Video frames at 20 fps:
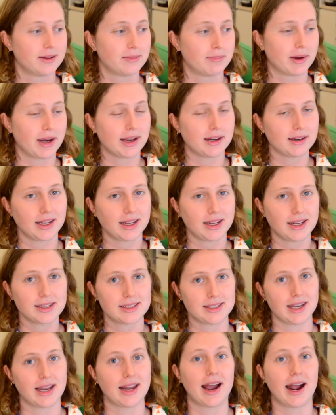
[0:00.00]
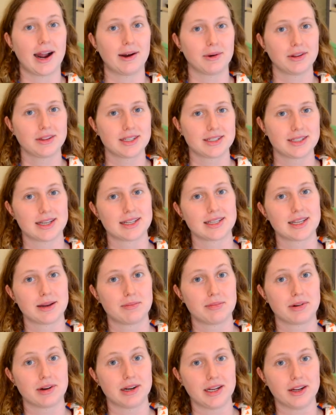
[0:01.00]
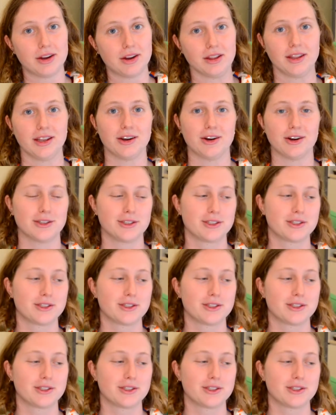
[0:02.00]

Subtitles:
But like I said, I wrote this essay pretty early on,